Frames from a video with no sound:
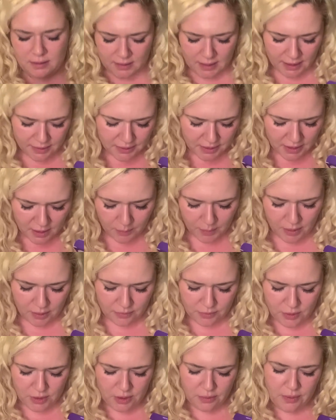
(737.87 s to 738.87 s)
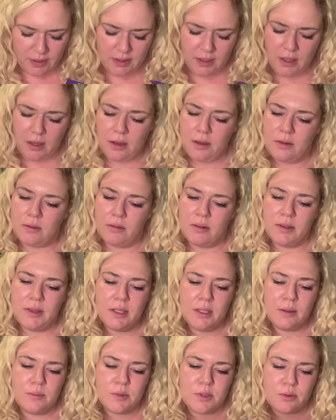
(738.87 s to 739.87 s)
I think I might have already read that out. I
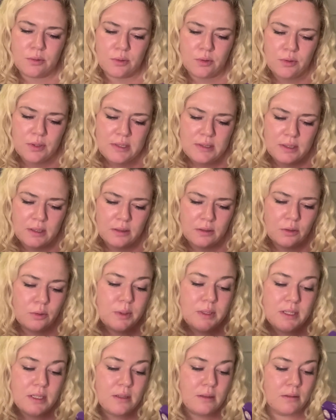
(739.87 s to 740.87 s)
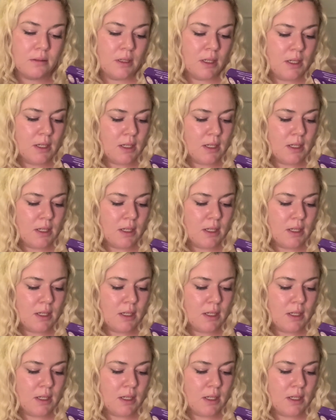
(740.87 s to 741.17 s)
think I'm just going crazy. No, I didn't.